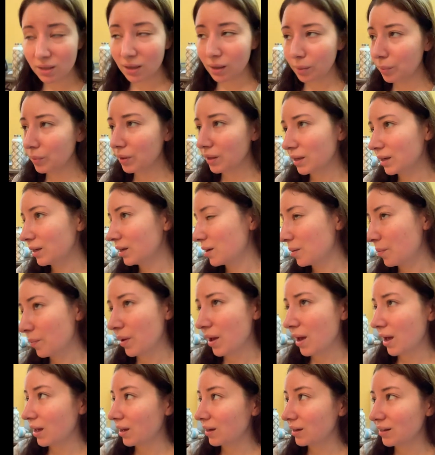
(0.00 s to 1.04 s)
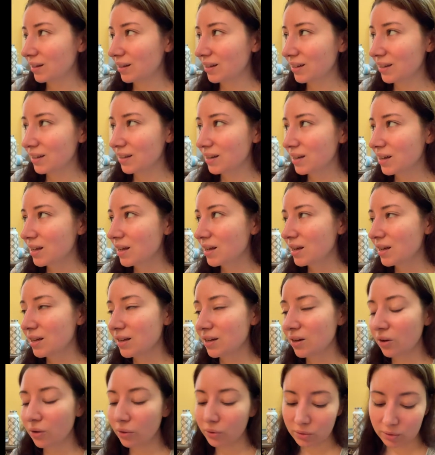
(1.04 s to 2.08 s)
I'm thinking back, like,
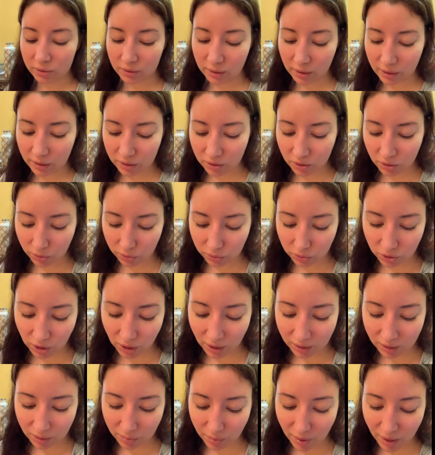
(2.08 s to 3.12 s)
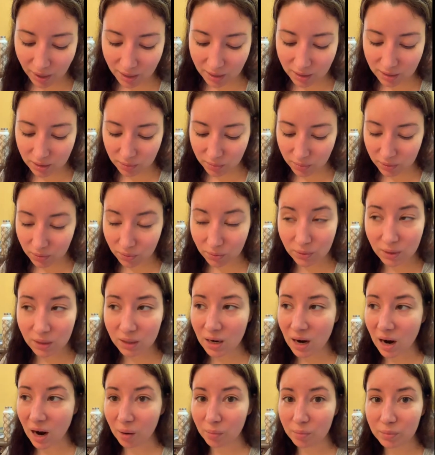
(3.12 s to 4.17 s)
no, like, don't drag the past, but we're
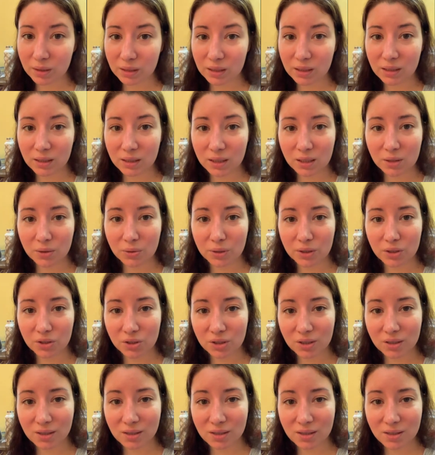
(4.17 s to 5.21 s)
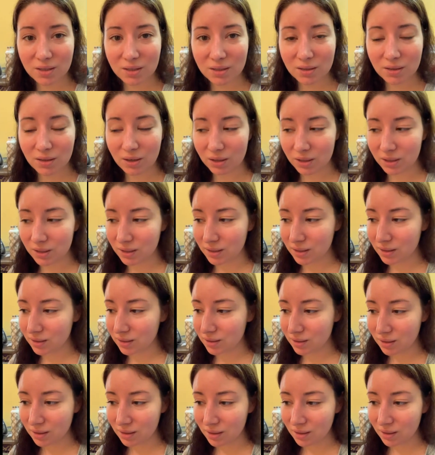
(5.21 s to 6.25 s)
complicated creatures. Darn it.
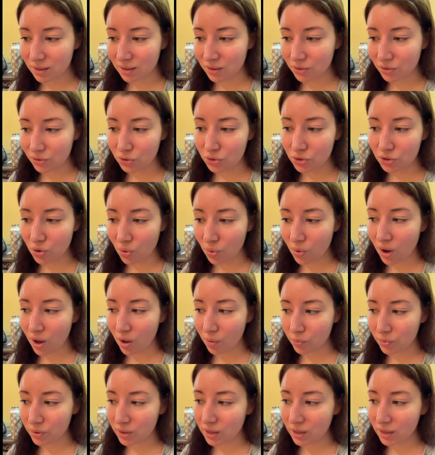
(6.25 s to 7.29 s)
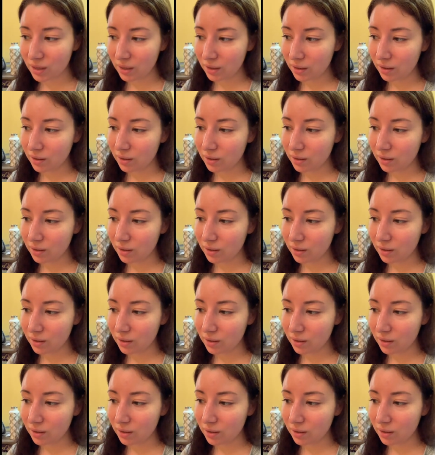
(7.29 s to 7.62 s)
So complicated.